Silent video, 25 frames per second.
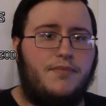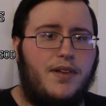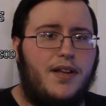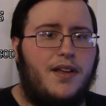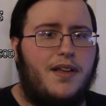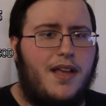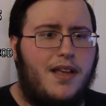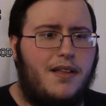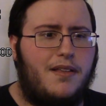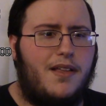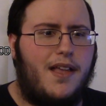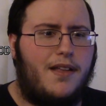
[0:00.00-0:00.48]

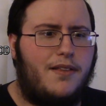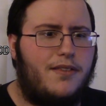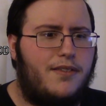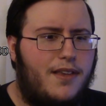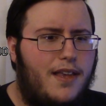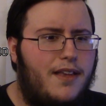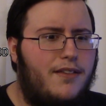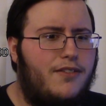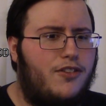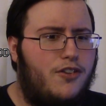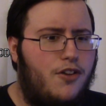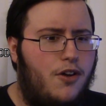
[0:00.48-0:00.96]

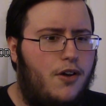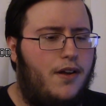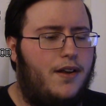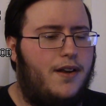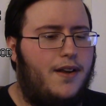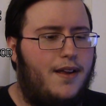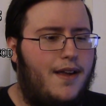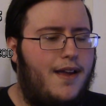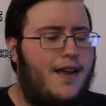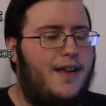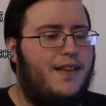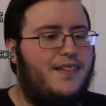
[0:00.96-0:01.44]
It's good.
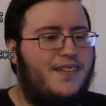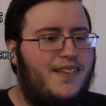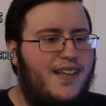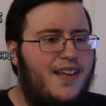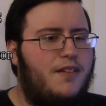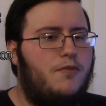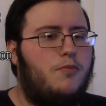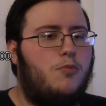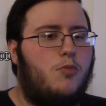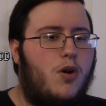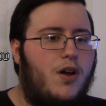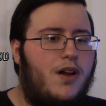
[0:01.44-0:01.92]
It
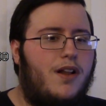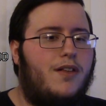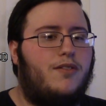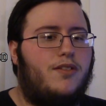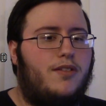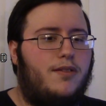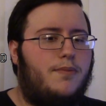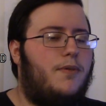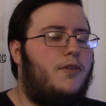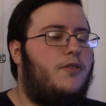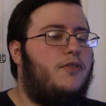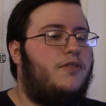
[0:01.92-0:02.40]
did what it's
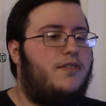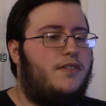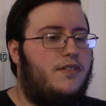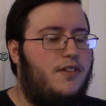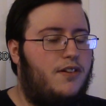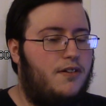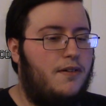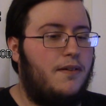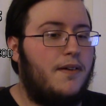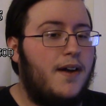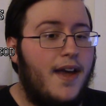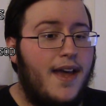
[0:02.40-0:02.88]
supposed to
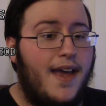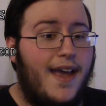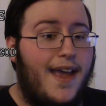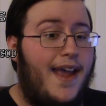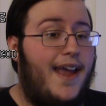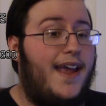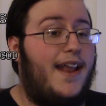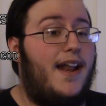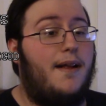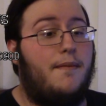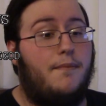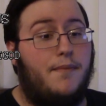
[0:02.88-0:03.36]
do,
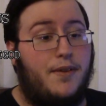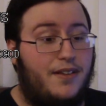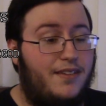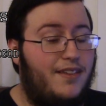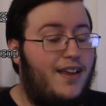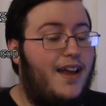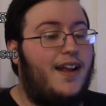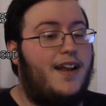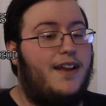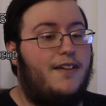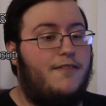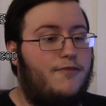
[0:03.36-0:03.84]
and I'm
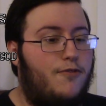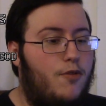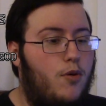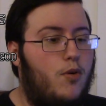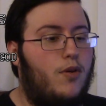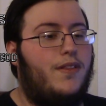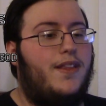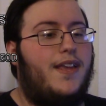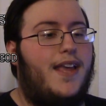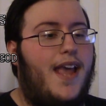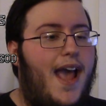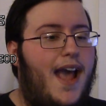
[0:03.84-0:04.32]
excited
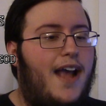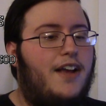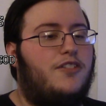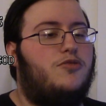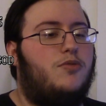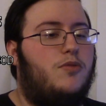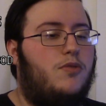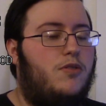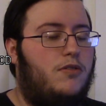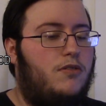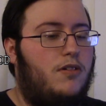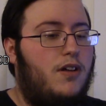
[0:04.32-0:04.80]
for the
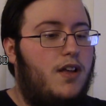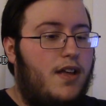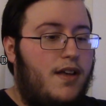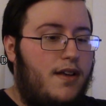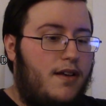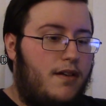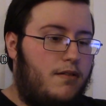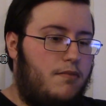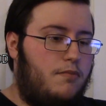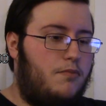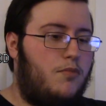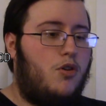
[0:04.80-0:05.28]
actual
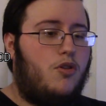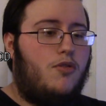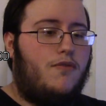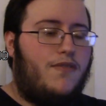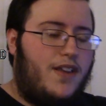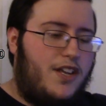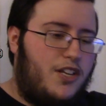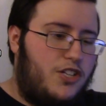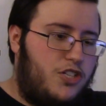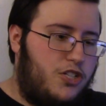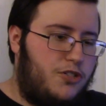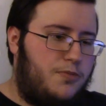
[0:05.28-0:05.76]

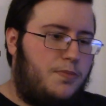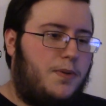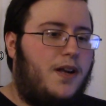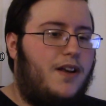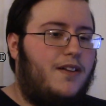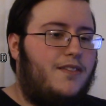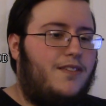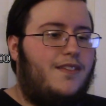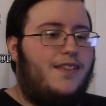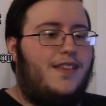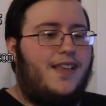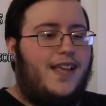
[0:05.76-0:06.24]
movie just
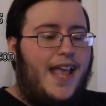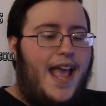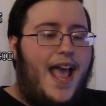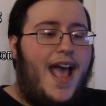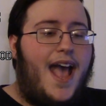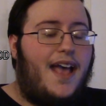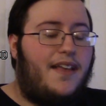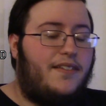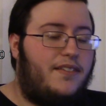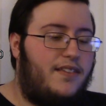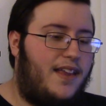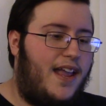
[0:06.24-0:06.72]
because of the
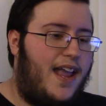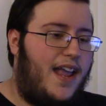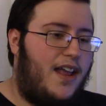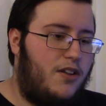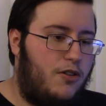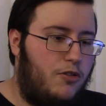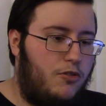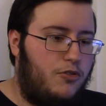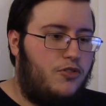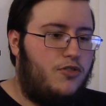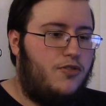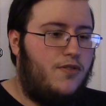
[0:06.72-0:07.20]
cast and
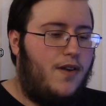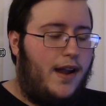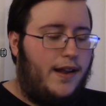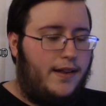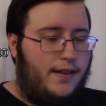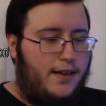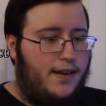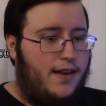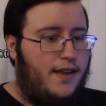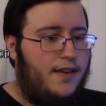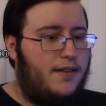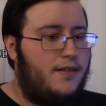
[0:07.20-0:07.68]
who's
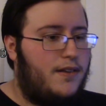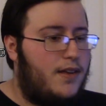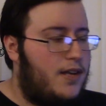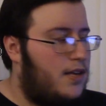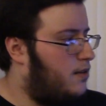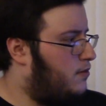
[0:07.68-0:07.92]
directing it.